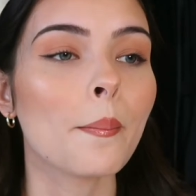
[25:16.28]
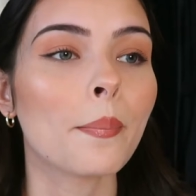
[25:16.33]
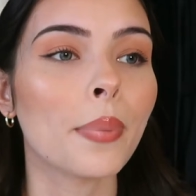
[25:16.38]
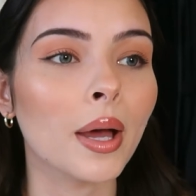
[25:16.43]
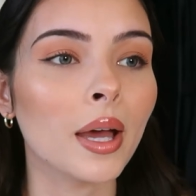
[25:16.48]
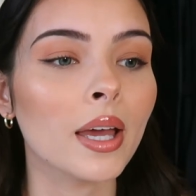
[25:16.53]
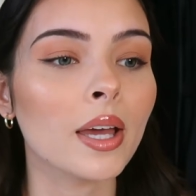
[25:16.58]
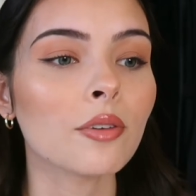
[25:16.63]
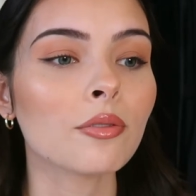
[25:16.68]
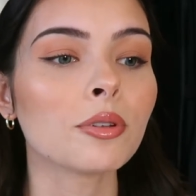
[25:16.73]

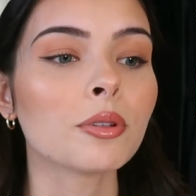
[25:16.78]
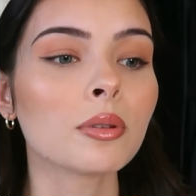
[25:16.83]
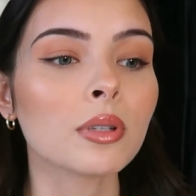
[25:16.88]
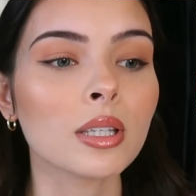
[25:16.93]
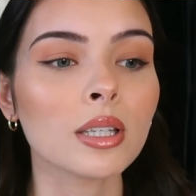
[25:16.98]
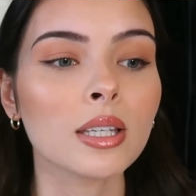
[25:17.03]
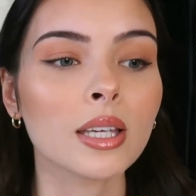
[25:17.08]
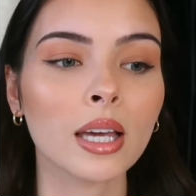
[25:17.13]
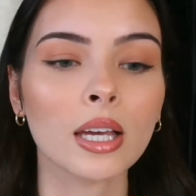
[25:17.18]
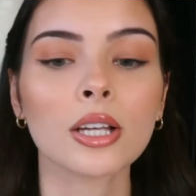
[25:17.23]
But if you
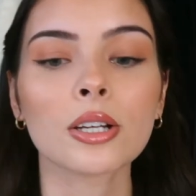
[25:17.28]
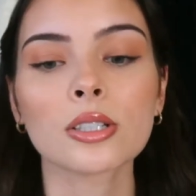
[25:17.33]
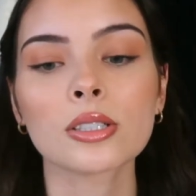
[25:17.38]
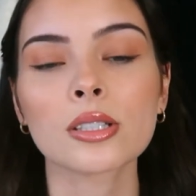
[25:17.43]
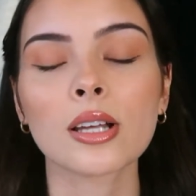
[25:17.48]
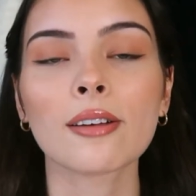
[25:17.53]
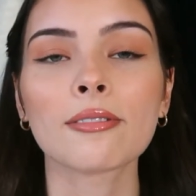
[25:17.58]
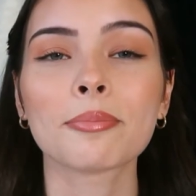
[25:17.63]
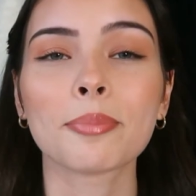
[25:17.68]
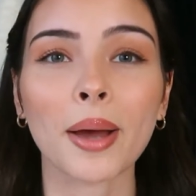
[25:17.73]
can get
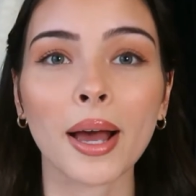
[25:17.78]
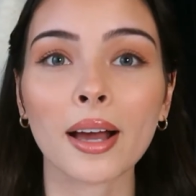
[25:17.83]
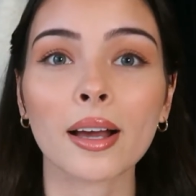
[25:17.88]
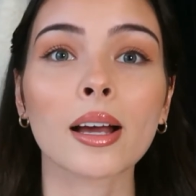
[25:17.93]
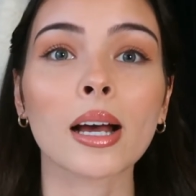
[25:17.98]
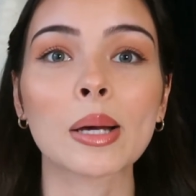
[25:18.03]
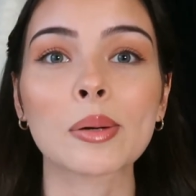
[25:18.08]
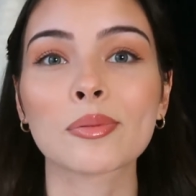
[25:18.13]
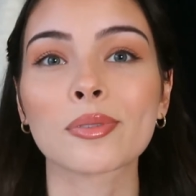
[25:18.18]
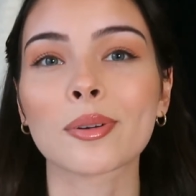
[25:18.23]
yourself back
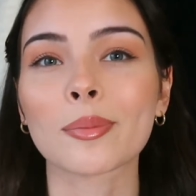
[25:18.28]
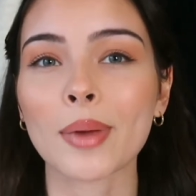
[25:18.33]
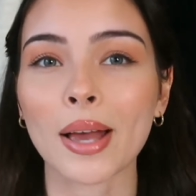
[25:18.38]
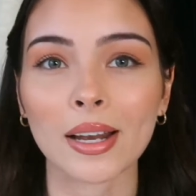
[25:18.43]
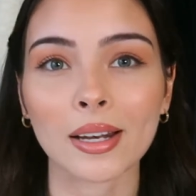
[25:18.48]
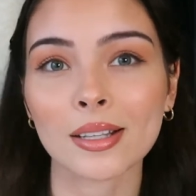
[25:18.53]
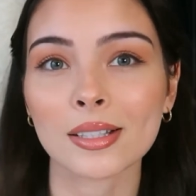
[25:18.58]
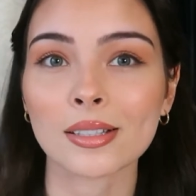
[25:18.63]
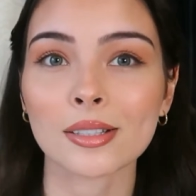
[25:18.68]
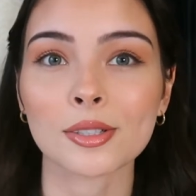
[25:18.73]
up from
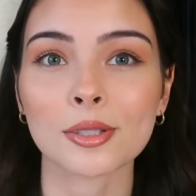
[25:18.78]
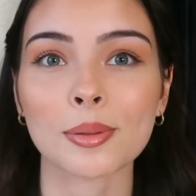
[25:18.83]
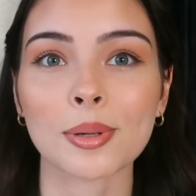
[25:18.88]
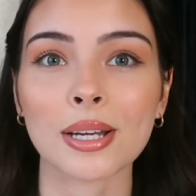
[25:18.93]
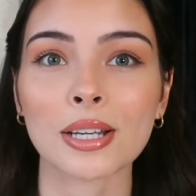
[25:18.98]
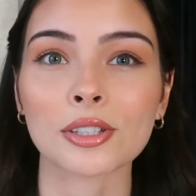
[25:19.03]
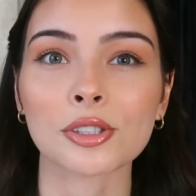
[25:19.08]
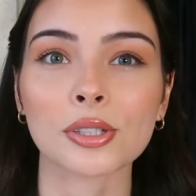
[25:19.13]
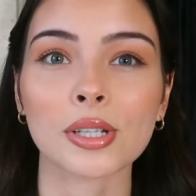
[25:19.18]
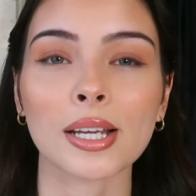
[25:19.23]
any
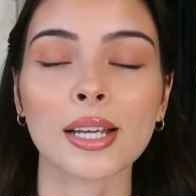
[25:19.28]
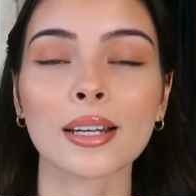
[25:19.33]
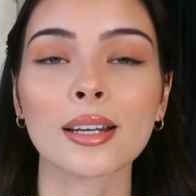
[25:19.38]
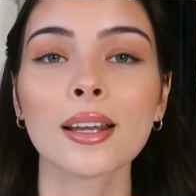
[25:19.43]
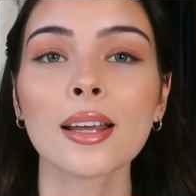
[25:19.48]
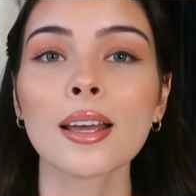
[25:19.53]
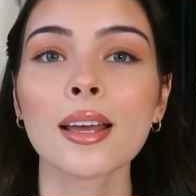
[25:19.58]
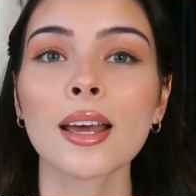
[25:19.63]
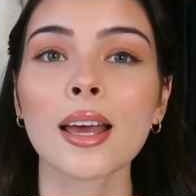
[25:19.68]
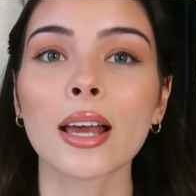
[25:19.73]
situation,
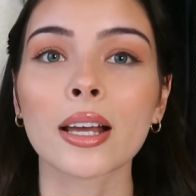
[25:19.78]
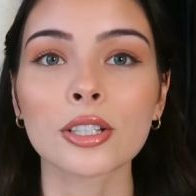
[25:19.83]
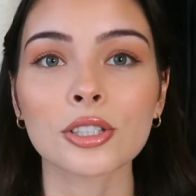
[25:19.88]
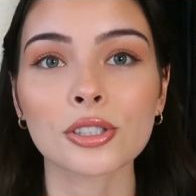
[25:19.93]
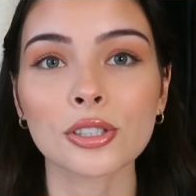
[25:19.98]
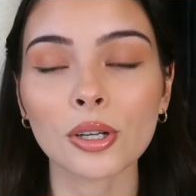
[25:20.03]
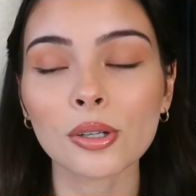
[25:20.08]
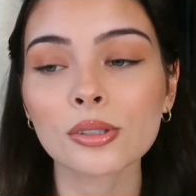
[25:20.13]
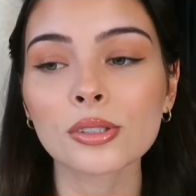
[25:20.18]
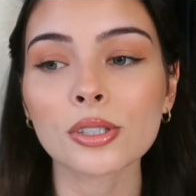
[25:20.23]
it
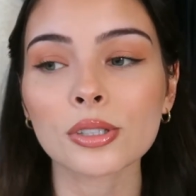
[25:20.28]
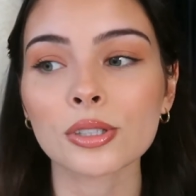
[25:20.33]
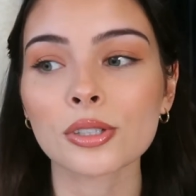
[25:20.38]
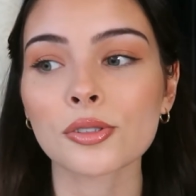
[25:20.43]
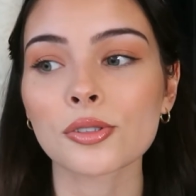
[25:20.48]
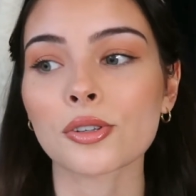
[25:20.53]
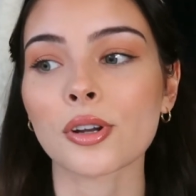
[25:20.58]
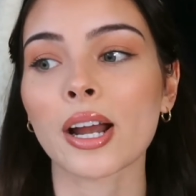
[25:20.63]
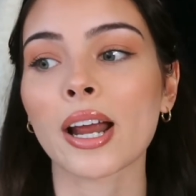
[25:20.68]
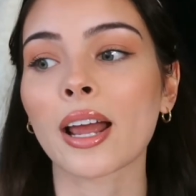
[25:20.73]
shows your
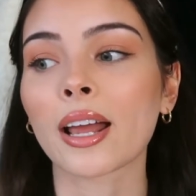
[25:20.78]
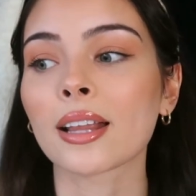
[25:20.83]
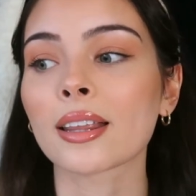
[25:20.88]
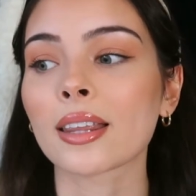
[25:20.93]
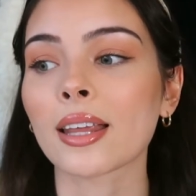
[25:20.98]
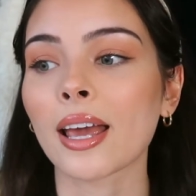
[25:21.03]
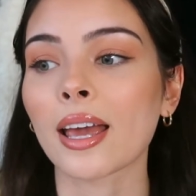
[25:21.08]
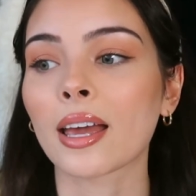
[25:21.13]
strength.